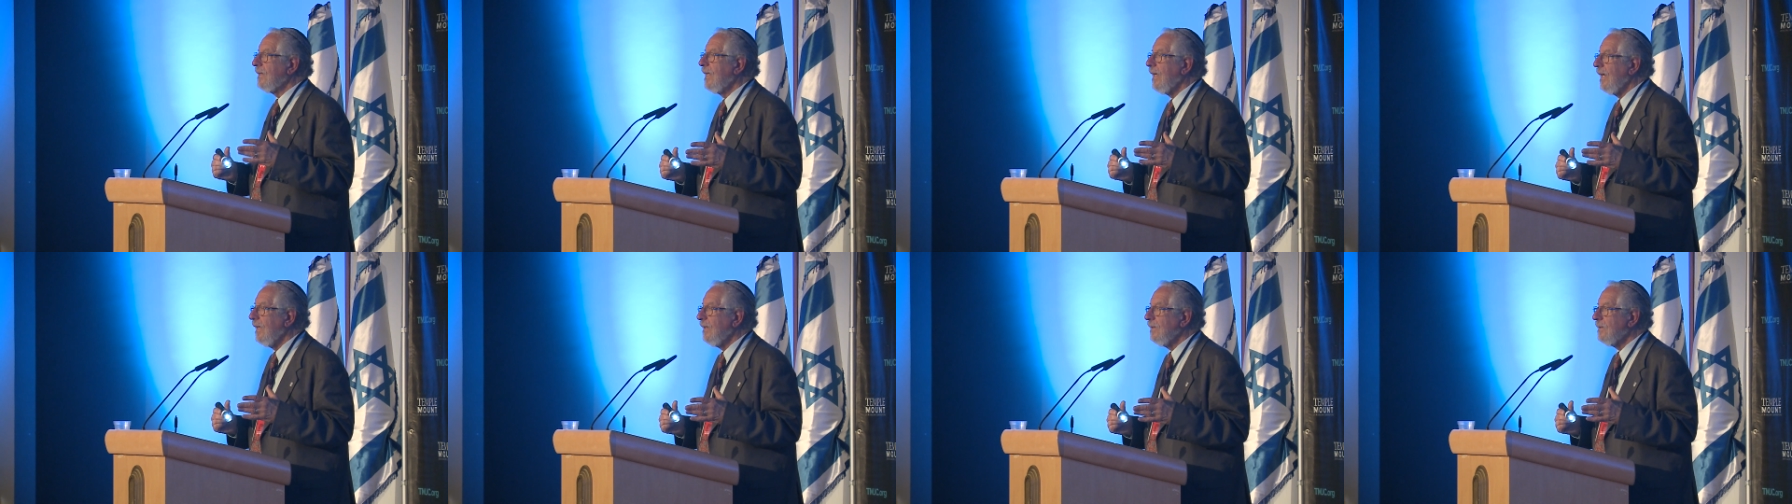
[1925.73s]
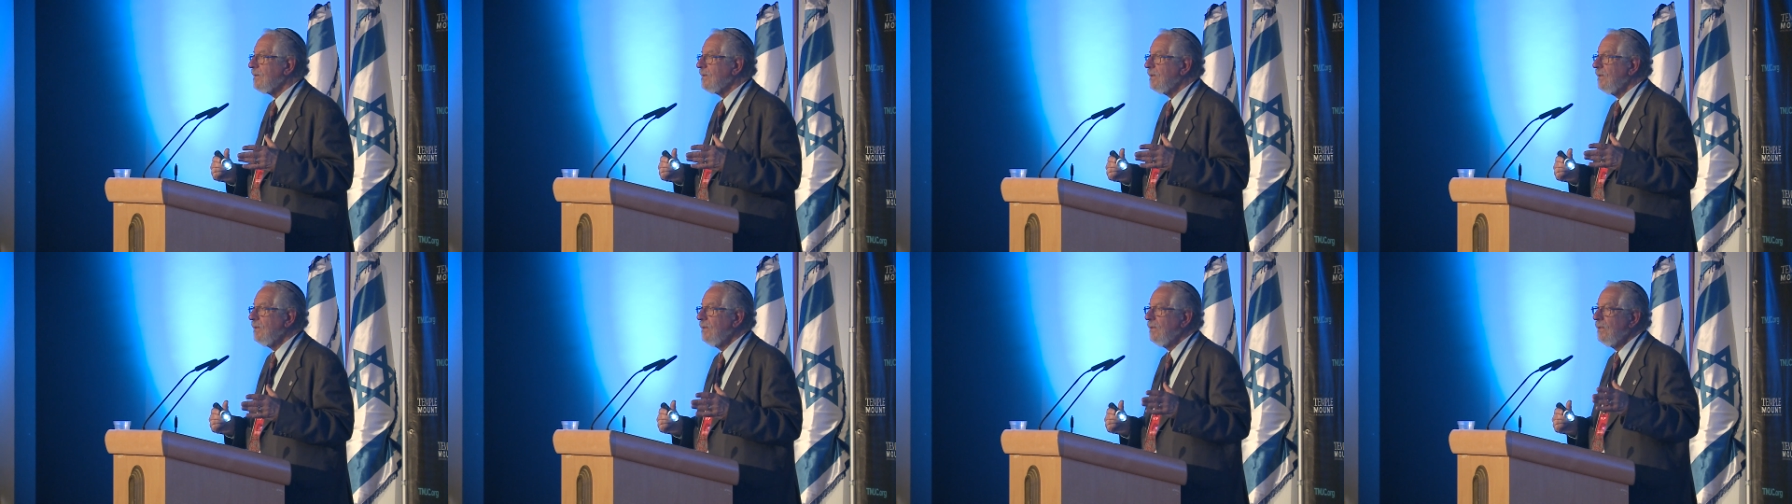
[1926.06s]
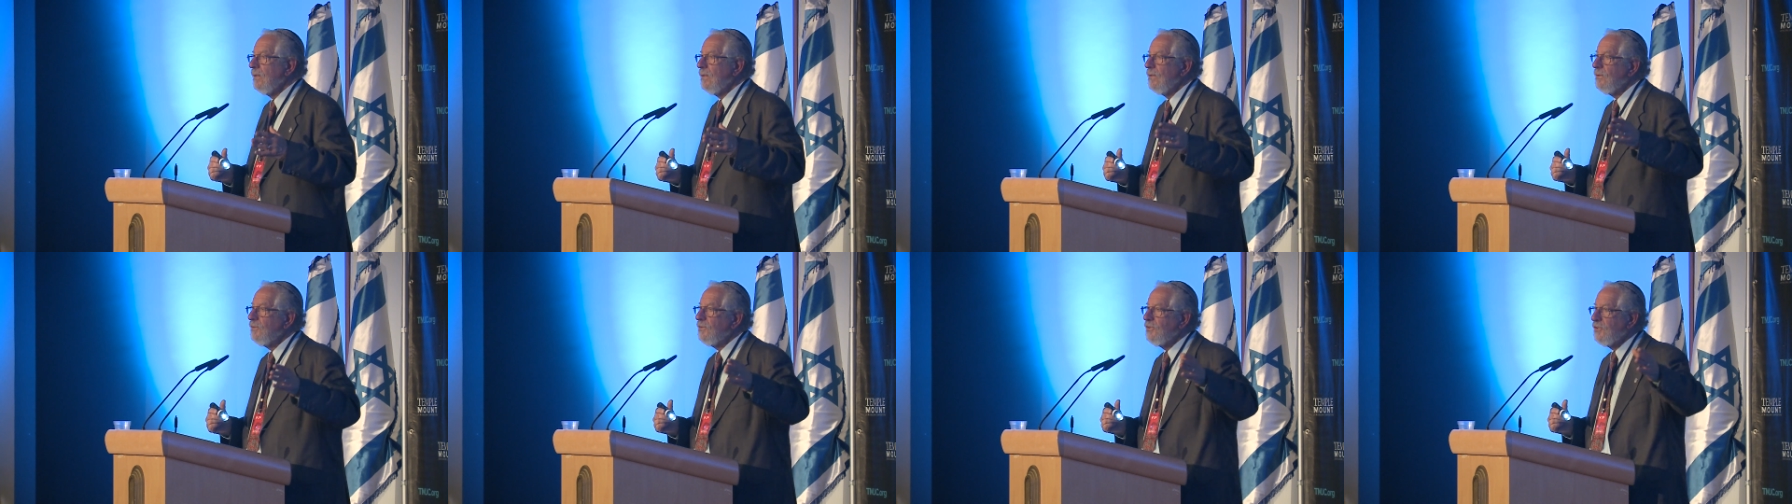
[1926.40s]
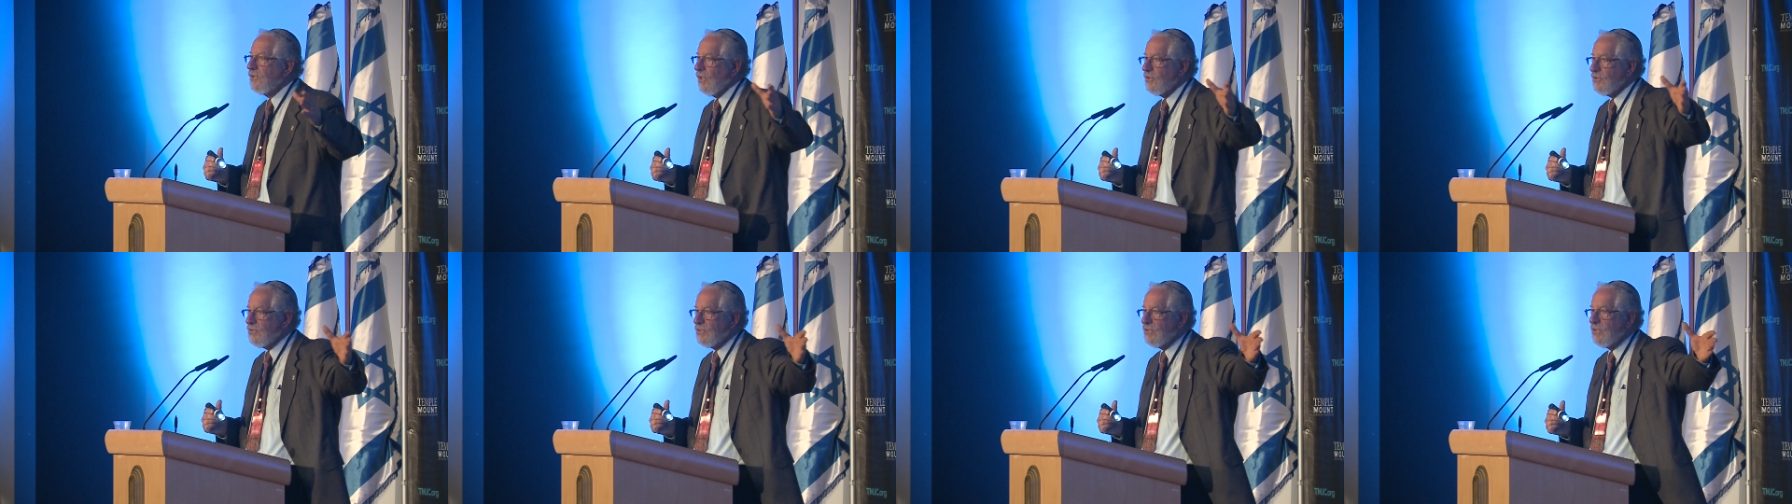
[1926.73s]
gate,
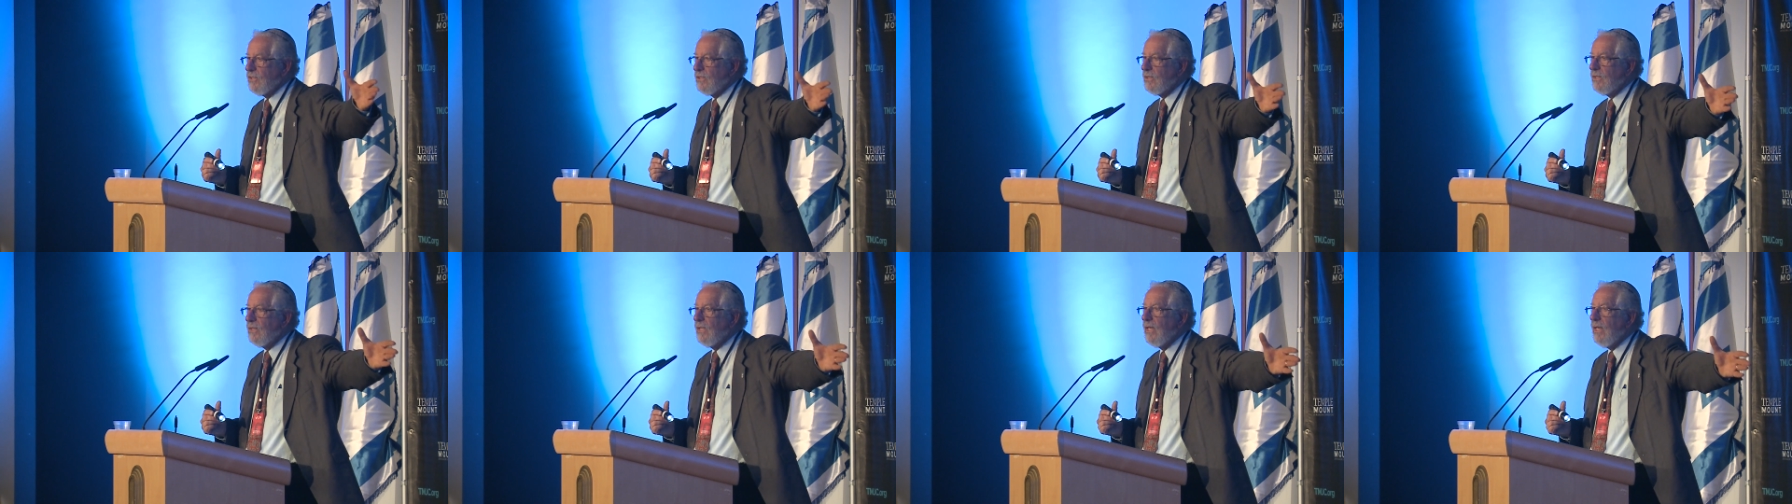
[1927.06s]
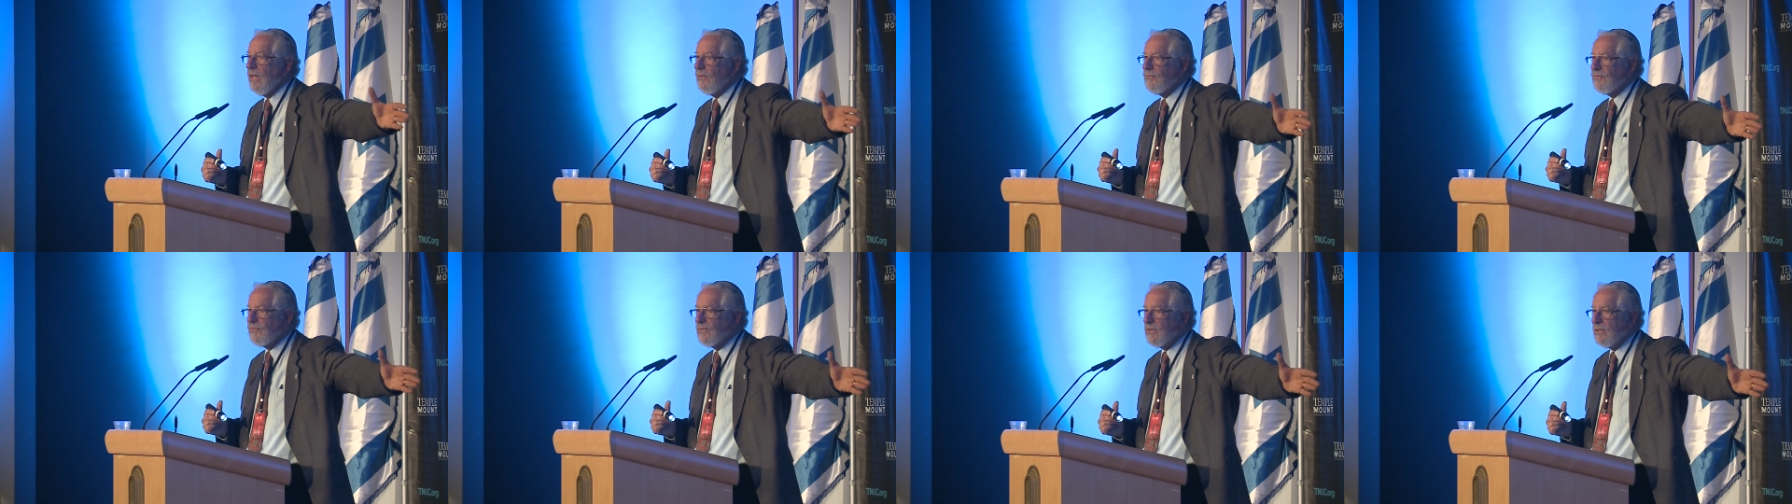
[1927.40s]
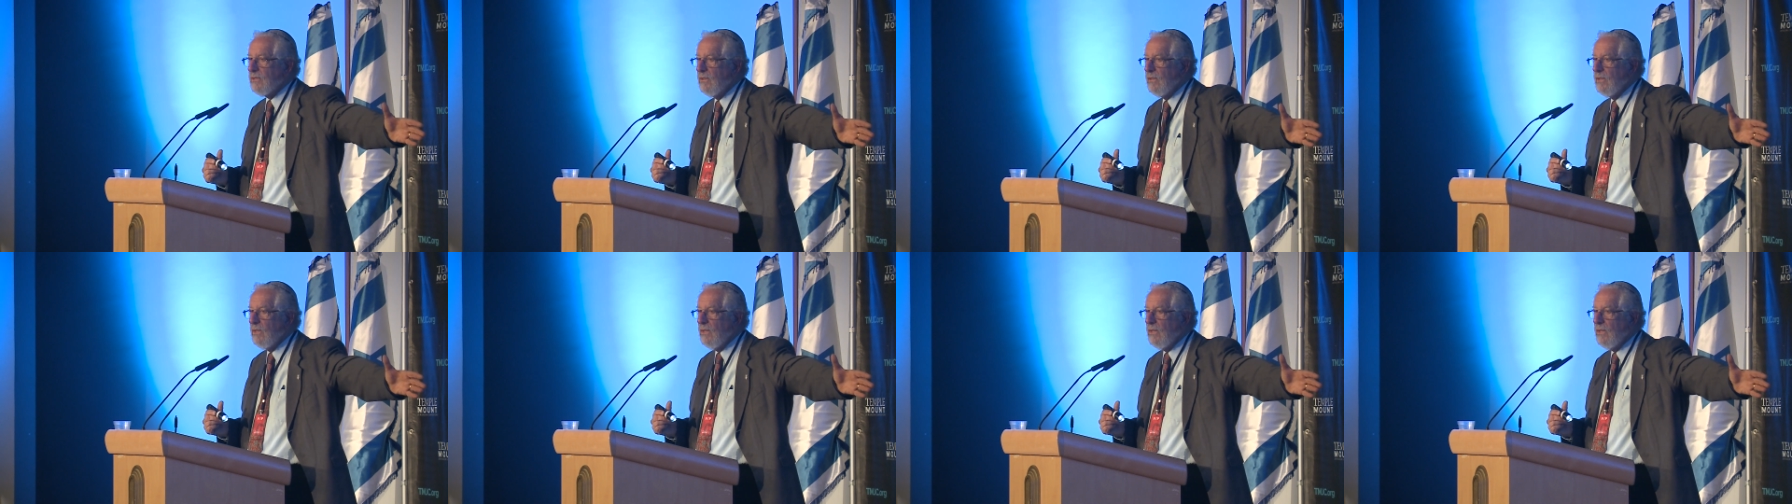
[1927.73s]
just to the left,